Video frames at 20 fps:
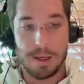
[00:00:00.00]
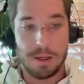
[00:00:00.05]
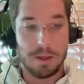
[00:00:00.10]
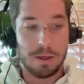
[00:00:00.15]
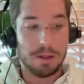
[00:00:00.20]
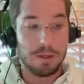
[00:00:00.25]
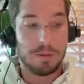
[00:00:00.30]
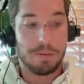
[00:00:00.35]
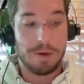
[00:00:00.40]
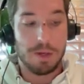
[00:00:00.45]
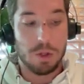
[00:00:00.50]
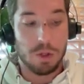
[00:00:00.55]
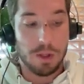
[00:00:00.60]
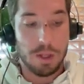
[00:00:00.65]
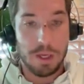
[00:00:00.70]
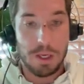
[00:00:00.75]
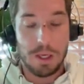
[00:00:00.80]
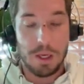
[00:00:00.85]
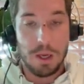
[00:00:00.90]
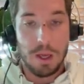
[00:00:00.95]

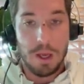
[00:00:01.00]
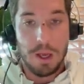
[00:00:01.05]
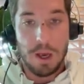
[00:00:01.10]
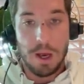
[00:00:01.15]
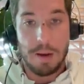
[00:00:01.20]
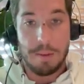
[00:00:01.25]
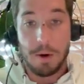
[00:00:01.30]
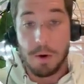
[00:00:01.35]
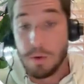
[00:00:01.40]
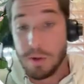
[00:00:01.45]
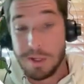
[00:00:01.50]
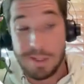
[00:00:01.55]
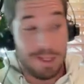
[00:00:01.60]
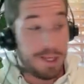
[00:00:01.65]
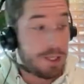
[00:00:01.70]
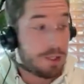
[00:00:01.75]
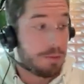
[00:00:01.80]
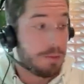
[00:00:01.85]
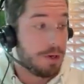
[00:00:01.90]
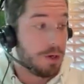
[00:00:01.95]
especially early
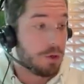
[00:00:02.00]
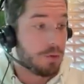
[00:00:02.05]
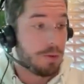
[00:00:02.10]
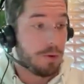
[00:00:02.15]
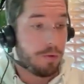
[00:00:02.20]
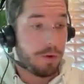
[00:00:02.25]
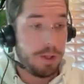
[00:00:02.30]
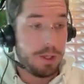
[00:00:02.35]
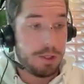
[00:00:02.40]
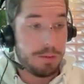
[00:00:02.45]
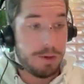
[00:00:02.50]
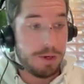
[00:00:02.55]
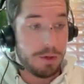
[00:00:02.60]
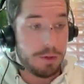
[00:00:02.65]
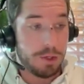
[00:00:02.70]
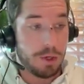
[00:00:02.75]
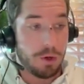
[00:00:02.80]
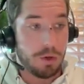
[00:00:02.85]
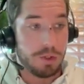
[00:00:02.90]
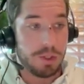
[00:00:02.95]
stage speakers, but really
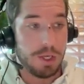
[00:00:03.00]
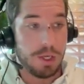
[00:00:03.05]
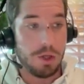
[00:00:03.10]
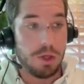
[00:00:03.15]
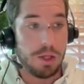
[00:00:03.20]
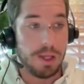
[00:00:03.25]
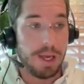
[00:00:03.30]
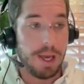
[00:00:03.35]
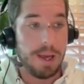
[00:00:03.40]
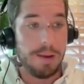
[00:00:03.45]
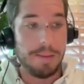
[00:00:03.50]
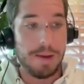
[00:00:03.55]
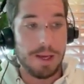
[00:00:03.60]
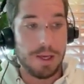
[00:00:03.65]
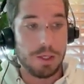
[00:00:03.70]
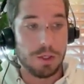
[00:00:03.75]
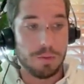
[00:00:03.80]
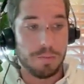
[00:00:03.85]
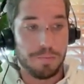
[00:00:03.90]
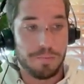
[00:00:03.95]
speakers at all stages of the game,
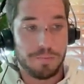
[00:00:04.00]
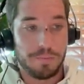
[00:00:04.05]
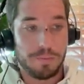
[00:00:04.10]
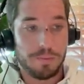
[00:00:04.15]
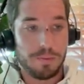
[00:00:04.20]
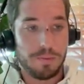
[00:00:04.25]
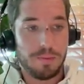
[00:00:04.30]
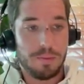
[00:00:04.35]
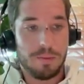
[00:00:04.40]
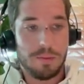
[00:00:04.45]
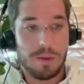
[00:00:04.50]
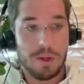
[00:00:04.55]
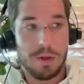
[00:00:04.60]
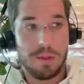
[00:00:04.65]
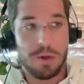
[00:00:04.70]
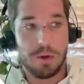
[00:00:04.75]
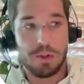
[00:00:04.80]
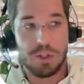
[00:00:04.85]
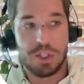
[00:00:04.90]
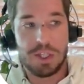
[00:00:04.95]
is
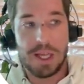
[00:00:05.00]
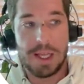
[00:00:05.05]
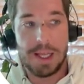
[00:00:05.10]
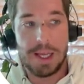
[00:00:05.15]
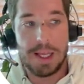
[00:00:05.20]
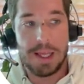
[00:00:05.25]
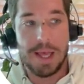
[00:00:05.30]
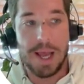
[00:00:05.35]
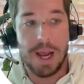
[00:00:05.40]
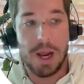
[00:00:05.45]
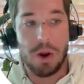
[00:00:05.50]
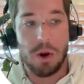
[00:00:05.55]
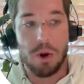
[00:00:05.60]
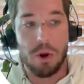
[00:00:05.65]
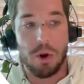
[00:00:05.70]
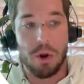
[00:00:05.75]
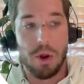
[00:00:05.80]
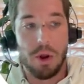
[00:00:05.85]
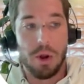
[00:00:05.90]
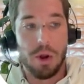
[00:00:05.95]
they're selling
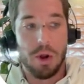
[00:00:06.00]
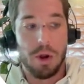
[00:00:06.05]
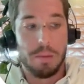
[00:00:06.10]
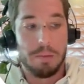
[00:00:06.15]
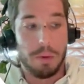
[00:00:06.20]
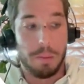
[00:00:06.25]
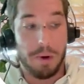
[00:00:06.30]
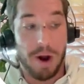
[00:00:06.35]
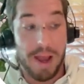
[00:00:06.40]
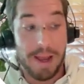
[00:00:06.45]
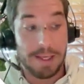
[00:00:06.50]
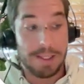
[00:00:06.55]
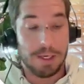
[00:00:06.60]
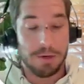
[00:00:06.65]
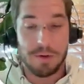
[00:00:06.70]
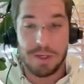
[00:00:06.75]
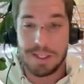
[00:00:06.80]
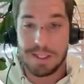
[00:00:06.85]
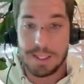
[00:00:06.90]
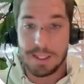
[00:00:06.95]
their
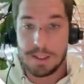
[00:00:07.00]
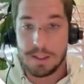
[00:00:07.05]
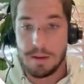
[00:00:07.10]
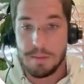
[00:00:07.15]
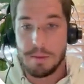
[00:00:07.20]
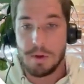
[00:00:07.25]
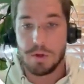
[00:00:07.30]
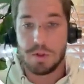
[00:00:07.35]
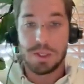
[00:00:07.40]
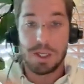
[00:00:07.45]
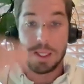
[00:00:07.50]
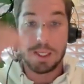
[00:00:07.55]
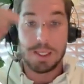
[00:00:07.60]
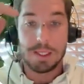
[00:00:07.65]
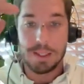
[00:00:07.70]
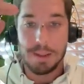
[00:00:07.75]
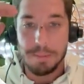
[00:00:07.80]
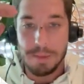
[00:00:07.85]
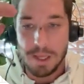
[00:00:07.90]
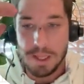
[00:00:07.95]
proprietary system. They're selling
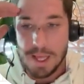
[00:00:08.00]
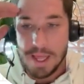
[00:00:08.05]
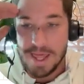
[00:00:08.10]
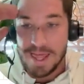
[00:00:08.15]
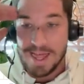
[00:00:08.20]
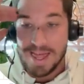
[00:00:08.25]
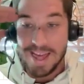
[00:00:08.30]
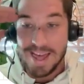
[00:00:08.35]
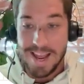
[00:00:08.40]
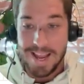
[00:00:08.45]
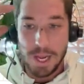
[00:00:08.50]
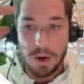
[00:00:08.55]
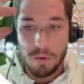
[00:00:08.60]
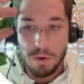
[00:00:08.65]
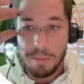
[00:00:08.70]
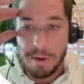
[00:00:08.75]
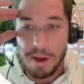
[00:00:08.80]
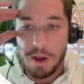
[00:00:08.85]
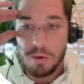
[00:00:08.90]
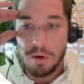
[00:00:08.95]
something that they
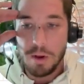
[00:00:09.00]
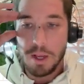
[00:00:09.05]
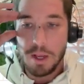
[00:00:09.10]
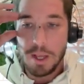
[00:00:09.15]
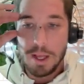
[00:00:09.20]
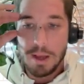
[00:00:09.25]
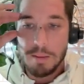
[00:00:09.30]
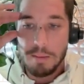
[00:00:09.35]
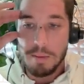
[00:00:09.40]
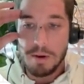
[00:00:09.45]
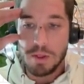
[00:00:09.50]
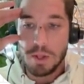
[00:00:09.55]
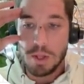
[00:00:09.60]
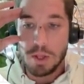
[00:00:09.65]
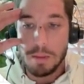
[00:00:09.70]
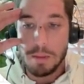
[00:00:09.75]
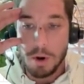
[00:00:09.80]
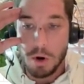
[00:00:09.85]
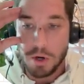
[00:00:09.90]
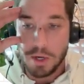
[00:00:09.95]
care about, but that
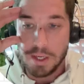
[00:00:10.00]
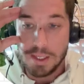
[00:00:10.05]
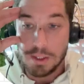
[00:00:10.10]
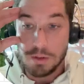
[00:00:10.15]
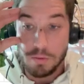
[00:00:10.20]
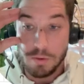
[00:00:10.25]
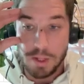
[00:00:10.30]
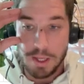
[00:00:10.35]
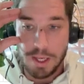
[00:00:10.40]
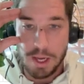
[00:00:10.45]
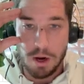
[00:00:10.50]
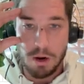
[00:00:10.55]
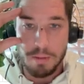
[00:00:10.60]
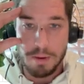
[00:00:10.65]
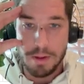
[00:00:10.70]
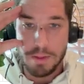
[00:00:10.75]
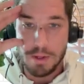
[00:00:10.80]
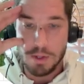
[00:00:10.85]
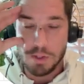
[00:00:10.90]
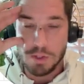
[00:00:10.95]
the market doesn't really care
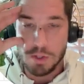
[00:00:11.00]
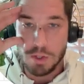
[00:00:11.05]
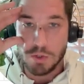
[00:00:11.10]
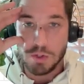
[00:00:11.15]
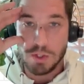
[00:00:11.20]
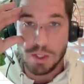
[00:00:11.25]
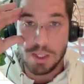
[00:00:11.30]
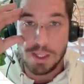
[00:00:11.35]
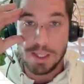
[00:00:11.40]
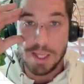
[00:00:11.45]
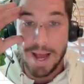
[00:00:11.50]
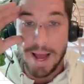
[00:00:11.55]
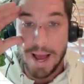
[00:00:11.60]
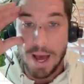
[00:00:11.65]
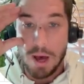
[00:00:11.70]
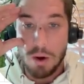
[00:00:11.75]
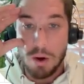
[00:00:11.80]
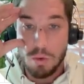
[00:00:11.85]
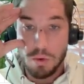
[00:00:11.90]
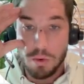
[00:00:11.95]
about. They're selling the
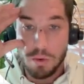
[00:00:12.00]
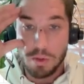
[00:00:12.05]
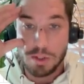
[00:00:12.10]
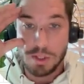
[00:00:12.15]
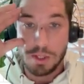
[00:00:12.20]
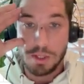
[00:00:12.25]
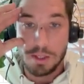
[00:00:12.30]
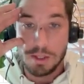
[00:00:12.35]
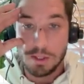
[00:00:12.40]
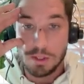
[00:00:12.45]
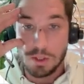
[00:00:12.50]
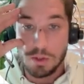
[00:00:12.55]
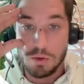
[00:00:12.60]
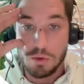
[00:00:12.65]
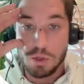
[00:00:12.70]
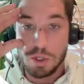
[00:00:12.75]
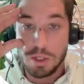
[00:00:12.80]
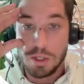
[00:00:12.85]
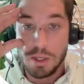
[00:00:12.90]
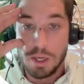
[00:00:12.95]
how. They're selling the
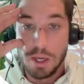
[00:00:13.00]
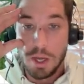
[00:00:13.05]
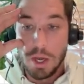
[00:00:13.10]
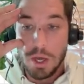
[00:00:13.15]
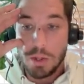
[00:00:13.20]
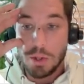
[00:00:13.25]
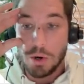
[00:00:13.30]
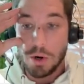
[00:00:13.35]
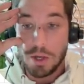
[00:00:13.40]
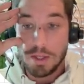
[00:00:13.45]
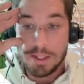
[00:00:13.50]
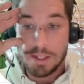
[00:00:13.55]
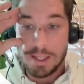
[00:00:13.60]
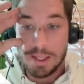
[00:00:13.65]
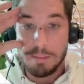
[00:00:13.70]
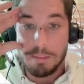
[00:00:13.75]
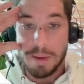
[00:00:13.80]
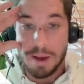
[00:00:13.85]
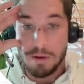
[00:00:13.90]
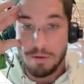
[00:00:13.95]
solution. They're not
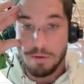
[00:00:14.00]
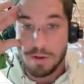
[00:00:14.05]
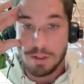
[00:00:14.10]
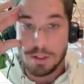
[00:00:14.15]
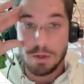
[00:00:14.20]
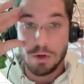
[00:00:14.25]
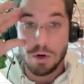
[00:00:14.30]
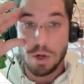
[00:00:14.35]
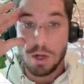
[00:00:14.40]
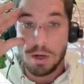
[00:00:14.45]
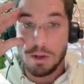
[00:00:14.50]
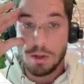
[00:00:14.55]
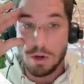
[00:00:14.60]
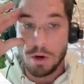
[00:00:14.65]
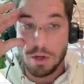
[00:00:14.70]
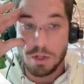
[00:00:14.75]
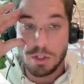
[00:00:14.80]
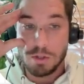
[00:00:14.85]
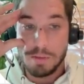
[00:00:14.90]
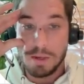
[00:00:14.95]
selling benefits. They're
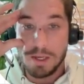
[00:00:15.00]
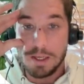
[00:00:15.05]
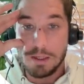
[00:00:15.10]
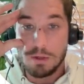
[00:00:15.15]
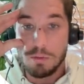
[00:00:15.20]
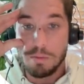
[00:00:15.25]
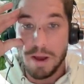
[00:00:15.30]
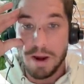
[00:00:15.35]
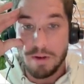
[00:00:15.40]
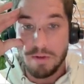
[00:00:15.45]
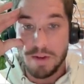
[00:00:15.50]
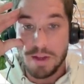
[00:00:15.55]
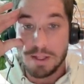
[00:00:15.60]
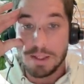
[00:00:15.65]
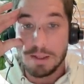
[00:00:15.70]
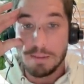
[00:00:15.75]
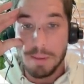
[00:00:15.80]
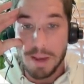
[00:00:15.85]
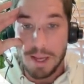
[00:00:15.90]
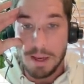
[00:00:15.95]
not speaking to
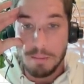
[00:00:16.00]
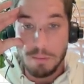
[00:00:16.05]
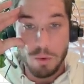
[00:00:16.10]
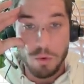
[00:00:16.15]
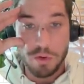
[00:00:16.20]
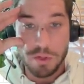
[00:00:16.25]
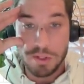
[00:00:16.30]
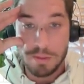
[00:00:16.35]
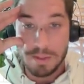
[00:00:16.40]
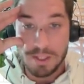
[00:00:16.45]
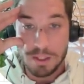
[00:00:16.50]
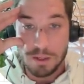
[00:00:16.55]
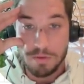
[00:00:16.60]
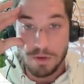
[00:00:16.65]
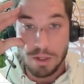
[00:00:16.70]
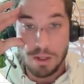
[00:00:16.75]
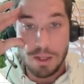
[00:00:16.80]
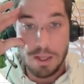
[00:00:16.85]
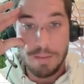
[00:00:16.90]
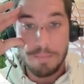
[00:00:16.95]
benefits and pain points
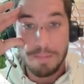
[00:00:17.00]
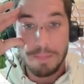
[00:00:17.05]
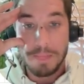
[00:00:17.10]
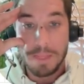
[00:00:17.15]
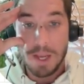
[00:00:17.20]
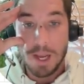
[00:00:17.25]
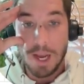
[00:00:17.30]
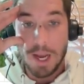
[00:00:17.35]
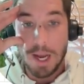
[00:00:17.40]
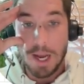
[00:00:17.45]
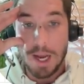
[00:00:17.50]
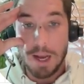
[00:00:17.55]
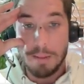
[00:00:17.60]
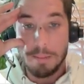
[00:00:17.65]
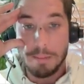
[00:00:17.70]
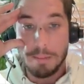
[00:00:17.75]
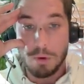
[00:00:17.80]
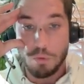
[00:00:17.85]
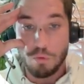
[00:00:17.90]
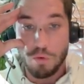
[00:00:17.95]
specifically,
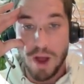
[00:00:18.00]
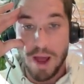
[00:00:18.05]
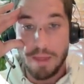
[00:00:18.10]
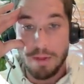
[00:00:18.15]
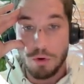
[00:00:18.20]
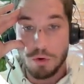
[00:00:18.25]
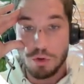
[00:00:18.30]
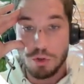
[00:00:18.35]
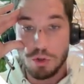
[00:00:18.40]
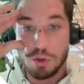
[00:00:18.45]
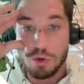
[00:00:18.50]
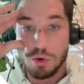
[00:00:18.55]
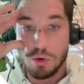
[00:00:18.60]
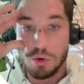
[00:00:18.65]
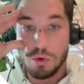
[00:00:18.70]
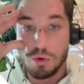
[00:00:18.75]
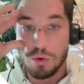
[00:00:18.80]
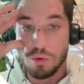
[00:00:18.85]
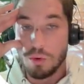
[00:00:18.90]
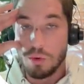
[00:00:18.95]
but rather
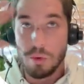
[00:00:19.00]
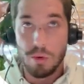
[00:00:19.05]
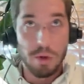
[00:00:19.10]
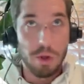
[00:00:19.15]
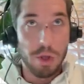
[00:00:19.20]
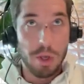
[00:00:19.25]
to